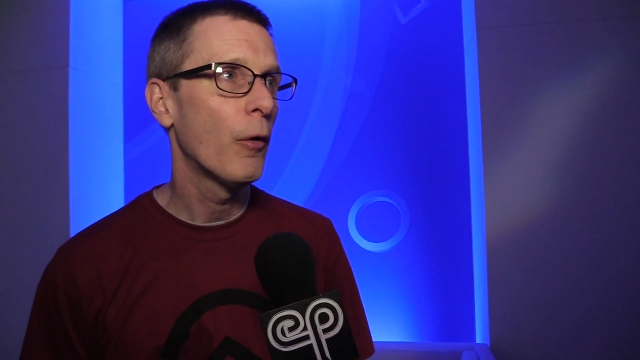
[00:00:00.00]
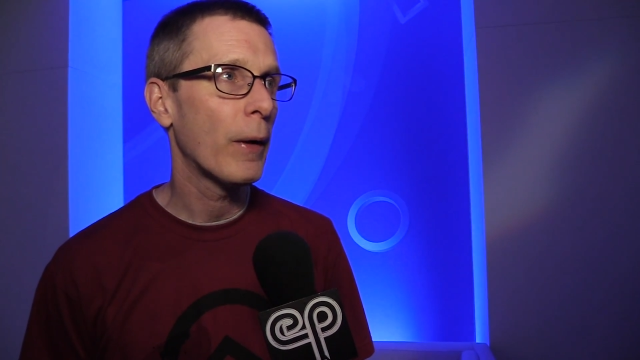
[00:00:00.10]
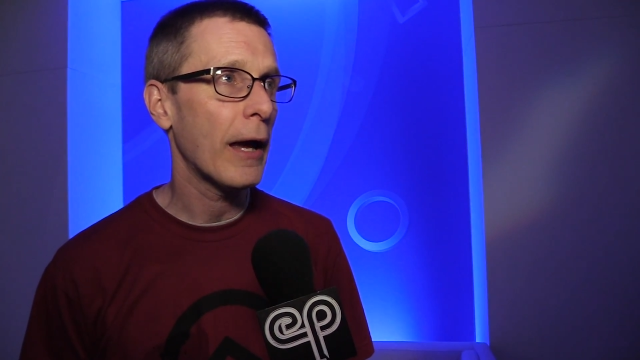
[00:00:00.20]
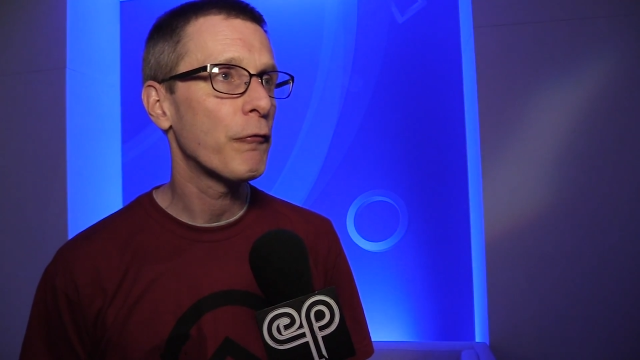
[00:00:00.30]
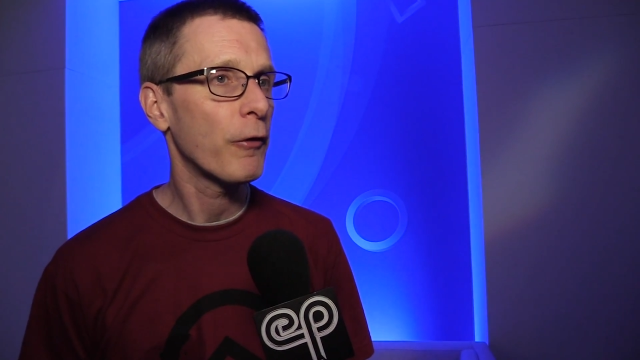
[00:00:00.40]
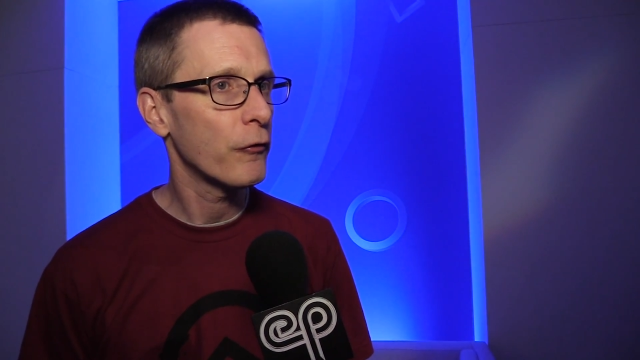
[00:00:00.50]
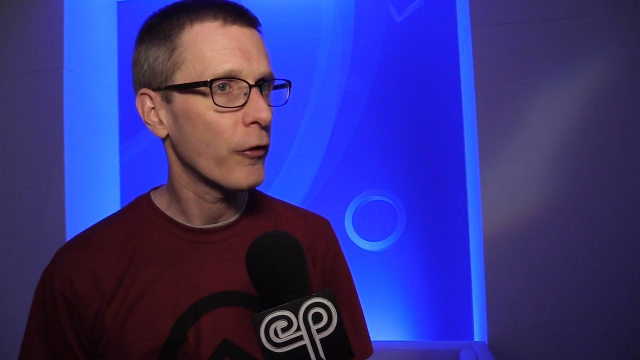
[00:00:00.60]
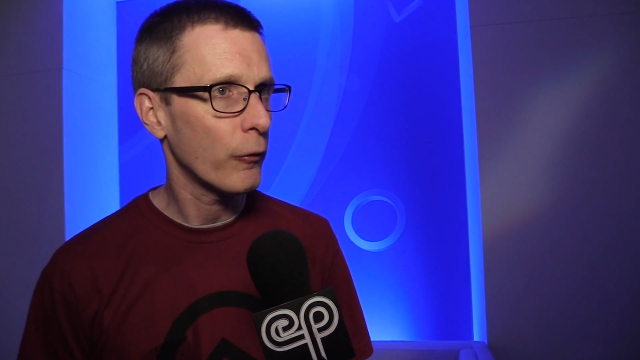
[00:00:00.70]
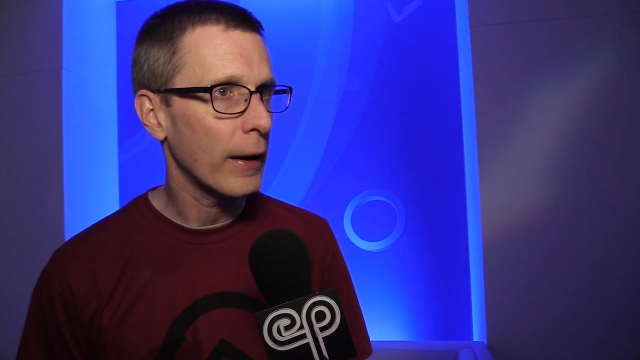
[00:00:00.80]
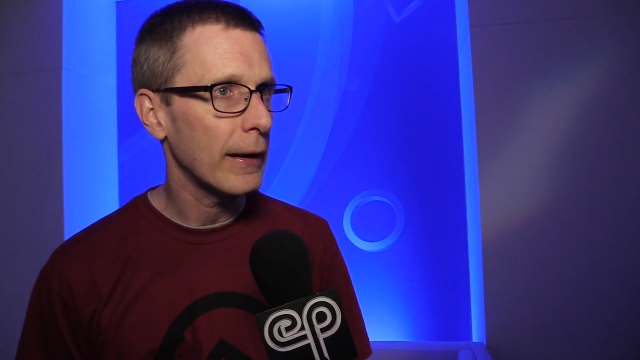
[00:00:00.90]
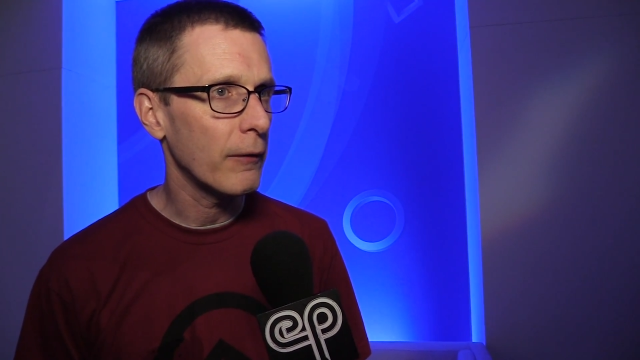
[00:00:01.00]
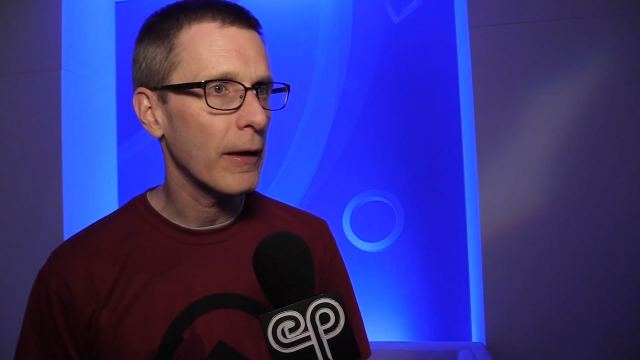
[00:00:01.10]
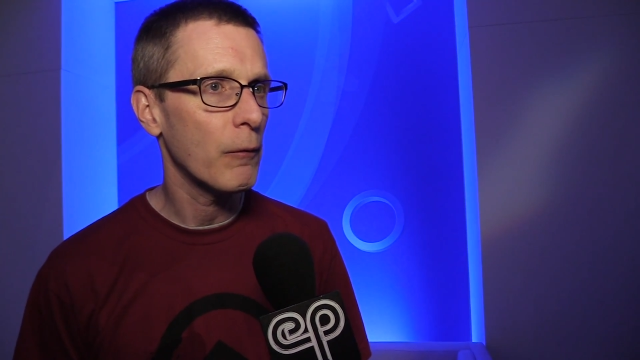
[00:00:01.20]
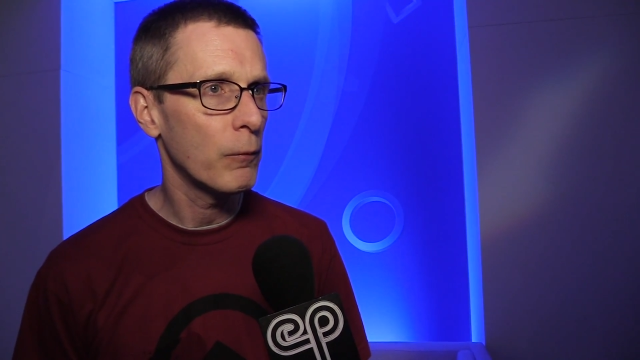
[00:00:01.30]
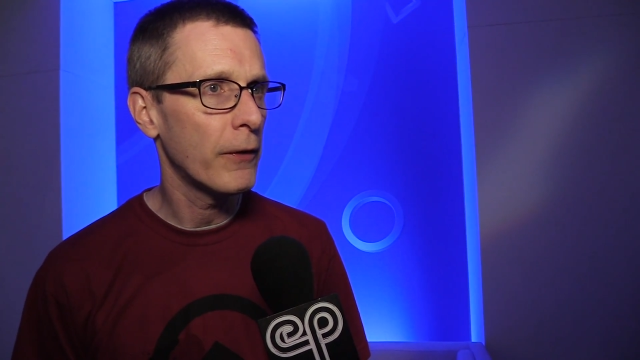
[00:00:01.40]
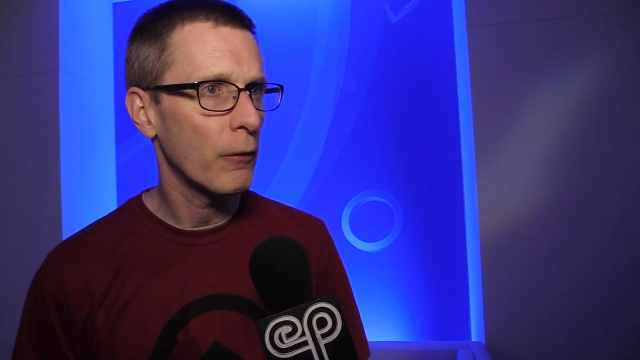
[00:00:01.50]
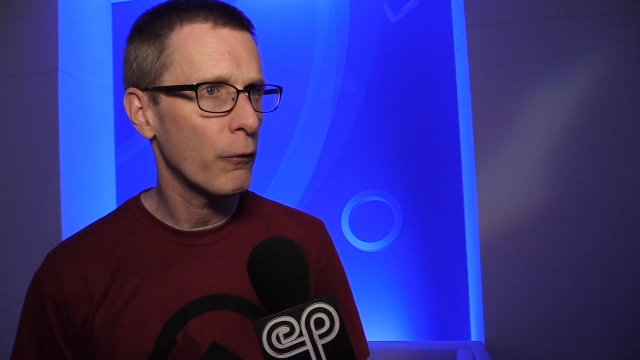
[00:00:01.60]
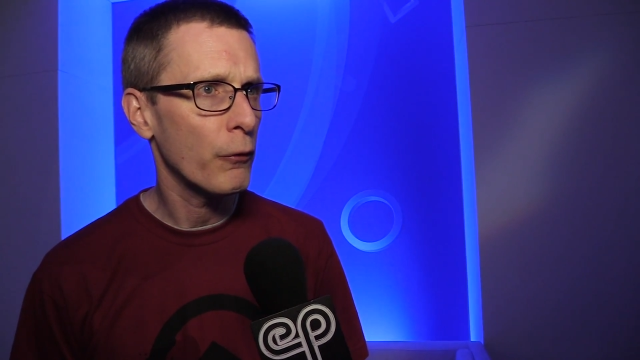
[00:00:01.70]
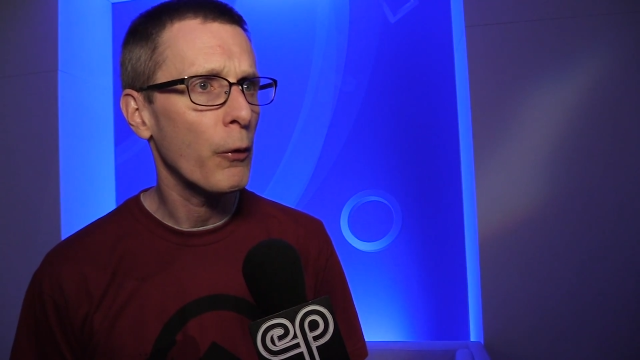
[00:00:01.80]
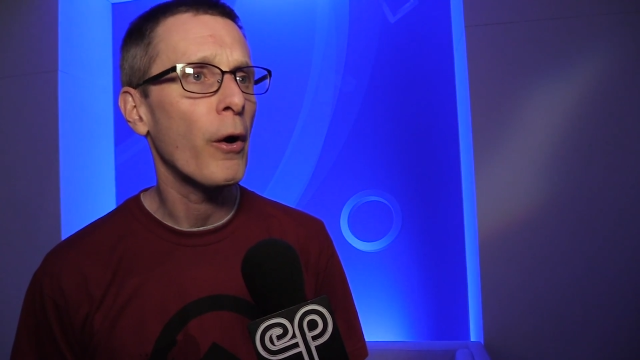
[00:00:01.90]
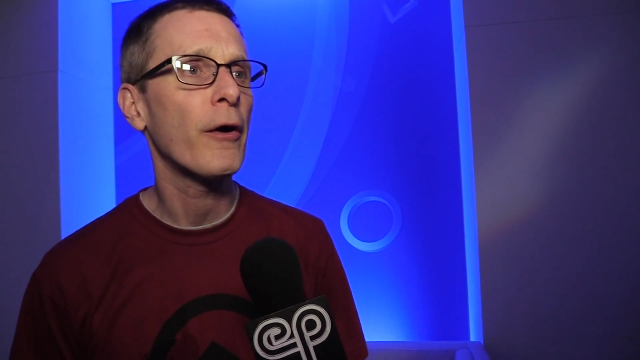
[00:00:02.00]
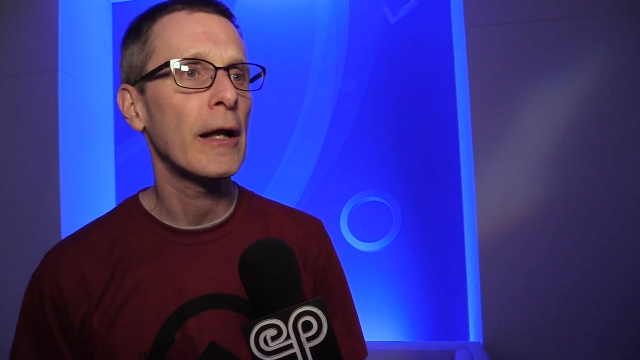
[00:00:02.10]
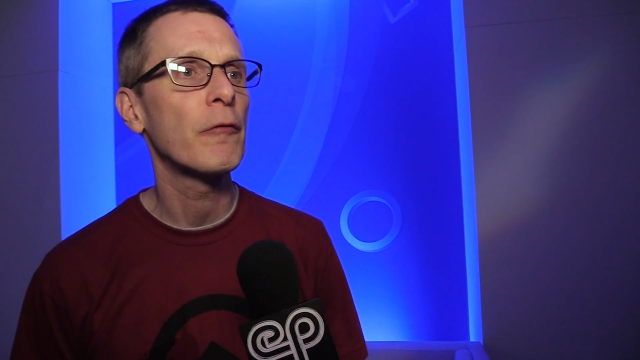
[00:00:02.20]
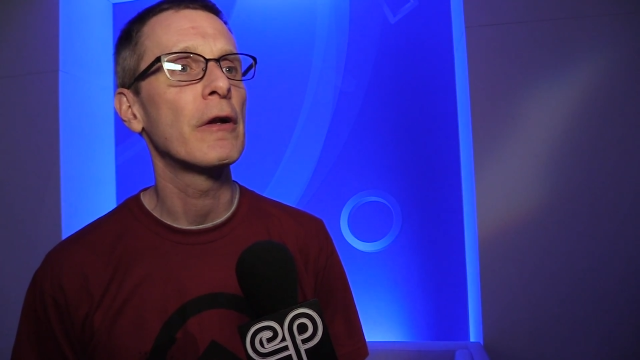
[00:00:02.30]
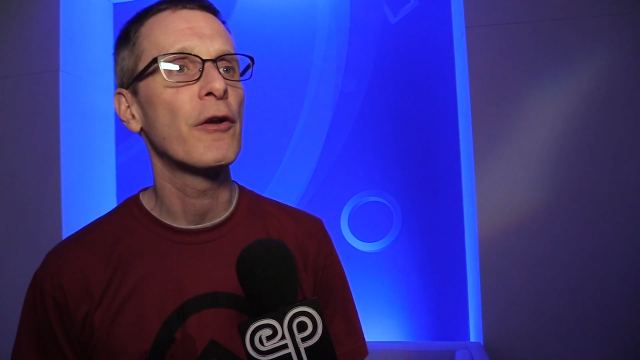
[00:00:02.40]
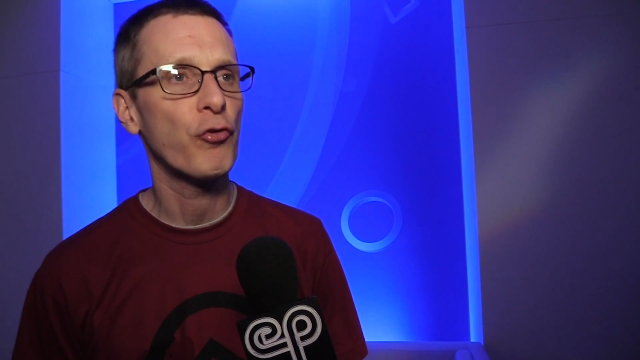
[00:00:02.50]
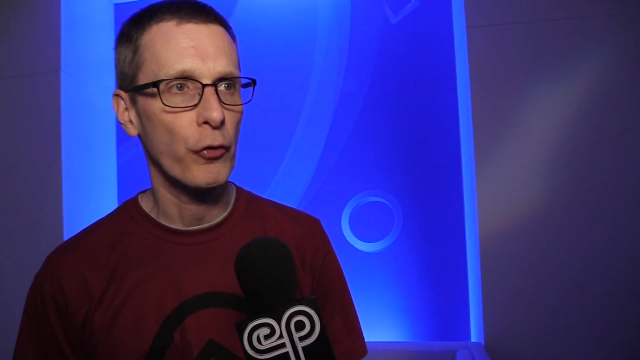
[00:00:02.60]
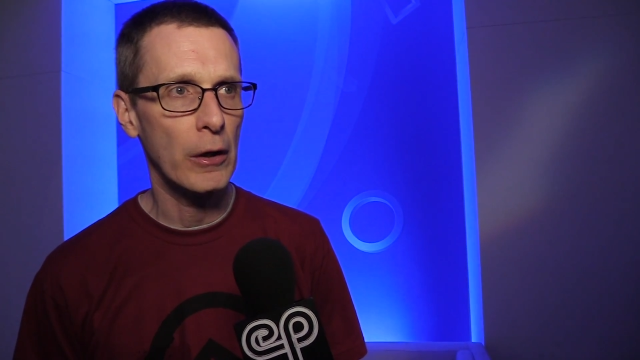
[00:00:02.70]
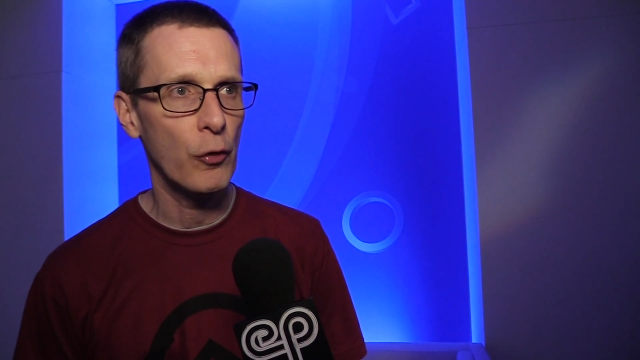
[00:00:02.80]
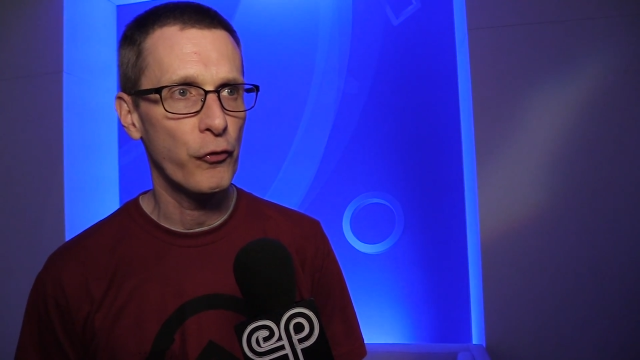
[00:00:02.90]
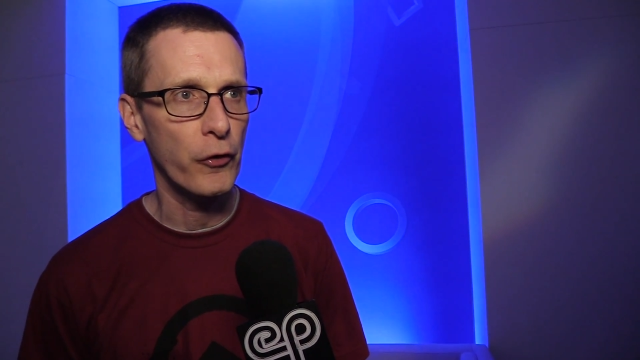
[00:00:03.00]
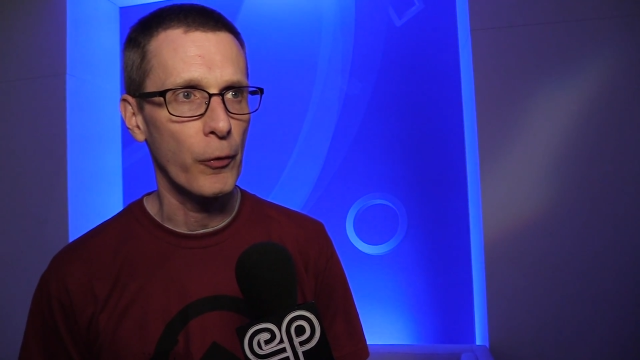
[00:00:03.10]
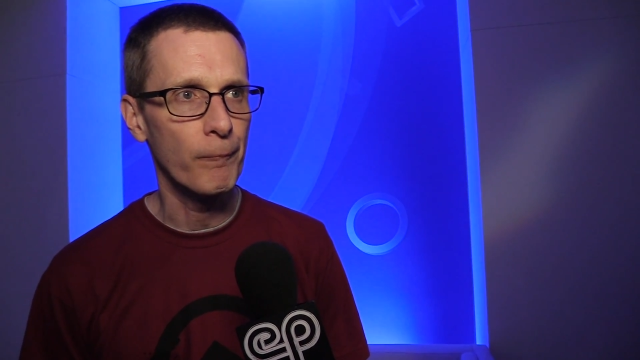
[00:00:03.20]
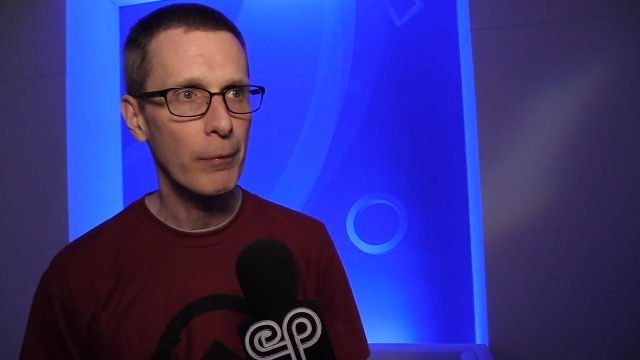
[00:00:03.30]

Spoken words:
We had friends already, and they were our kind of initial go-to.